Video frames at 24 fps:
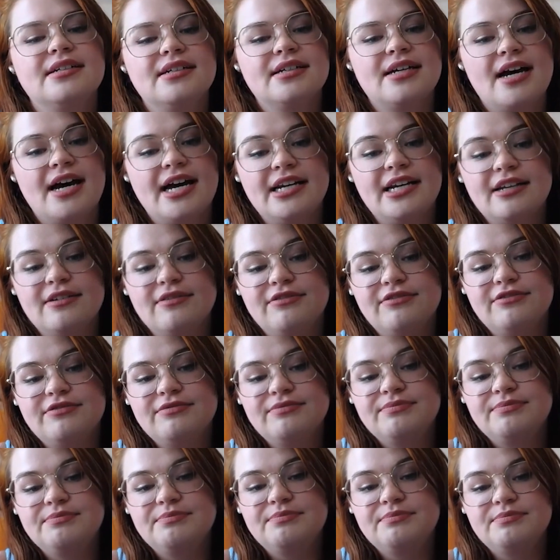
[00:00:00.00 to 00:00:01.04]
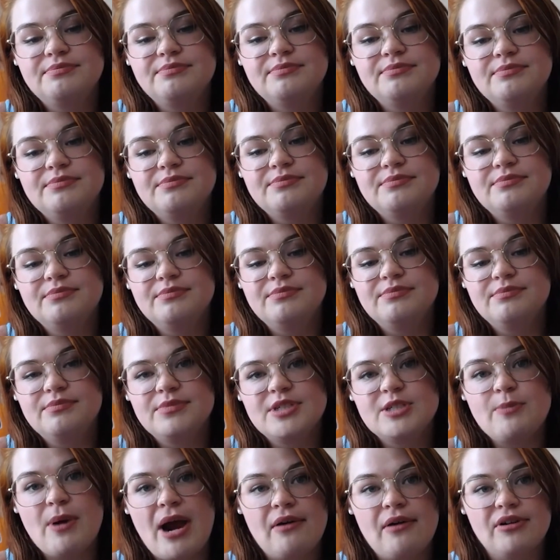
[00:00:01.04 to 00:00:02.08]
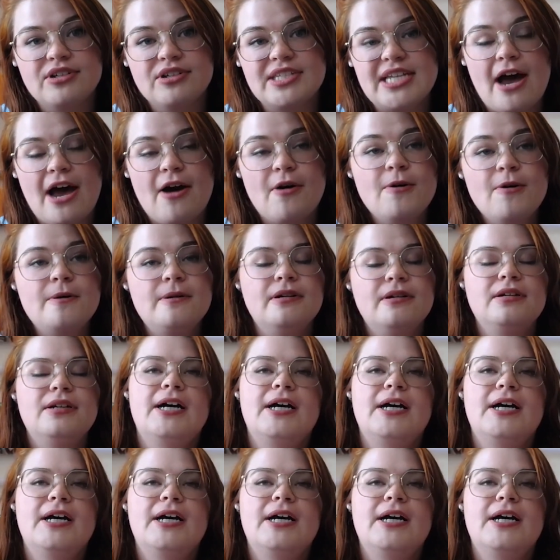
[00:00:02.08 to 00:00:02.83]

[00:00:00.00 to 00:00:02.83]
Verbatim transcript: kind of spirals out.